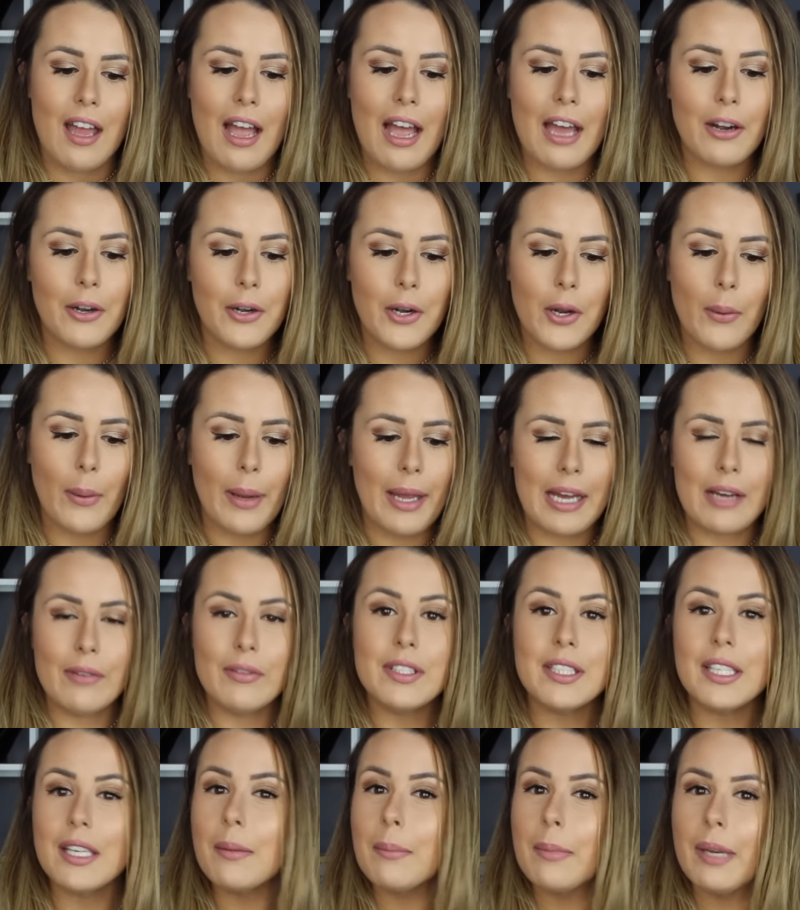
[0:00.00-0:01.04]
I don't know, I
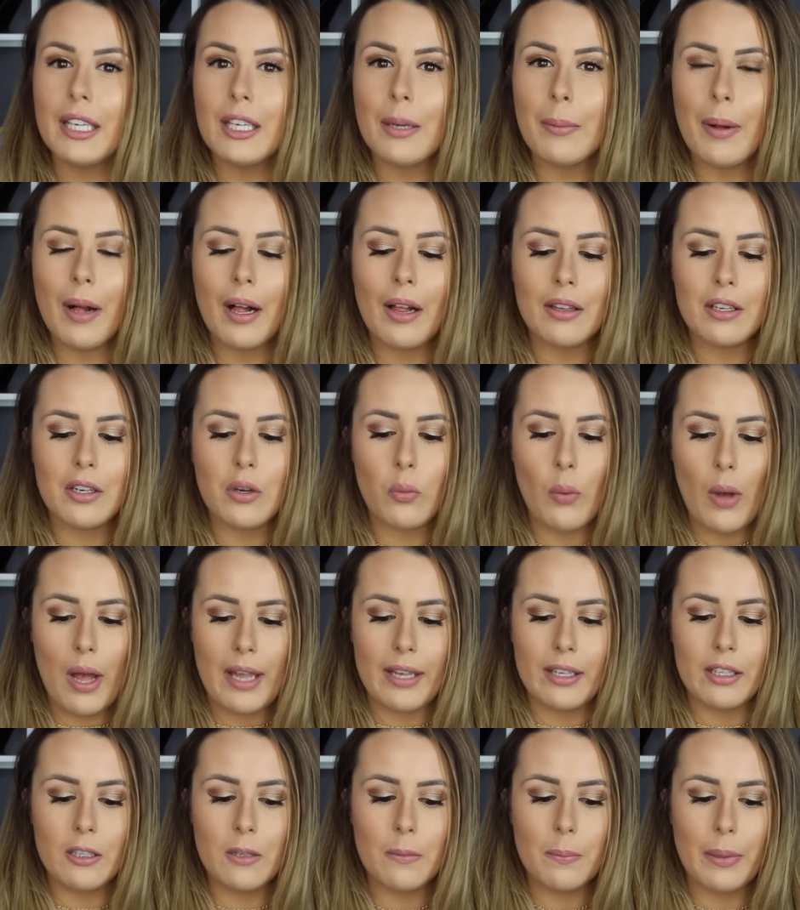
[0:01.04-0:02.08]
haven't done a makeup haul in a
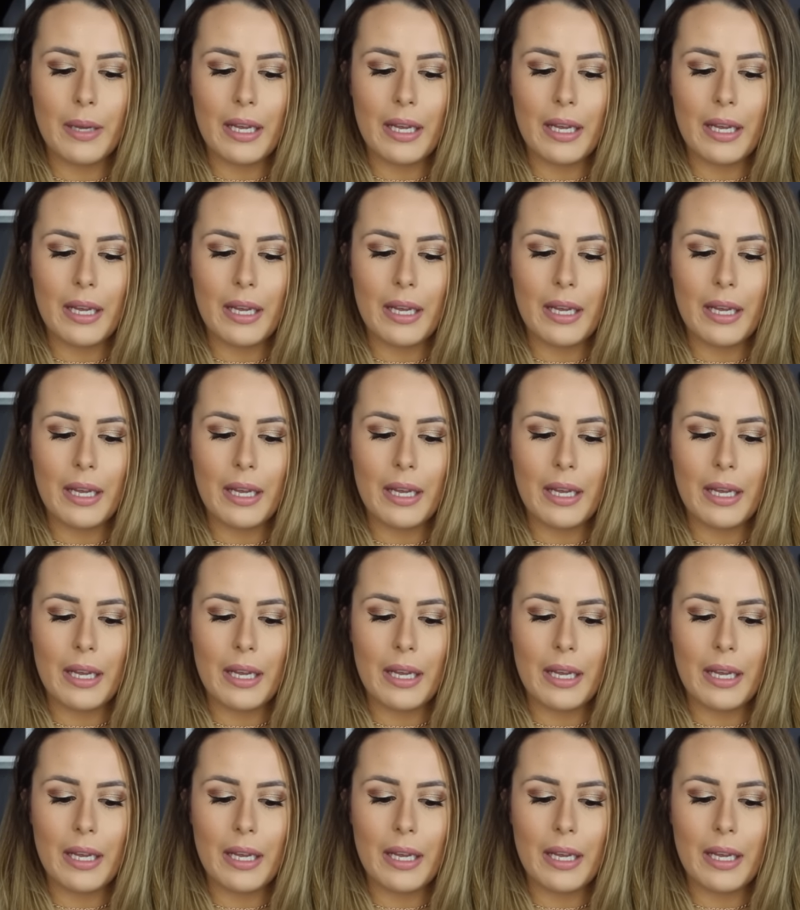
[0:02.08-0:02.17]
while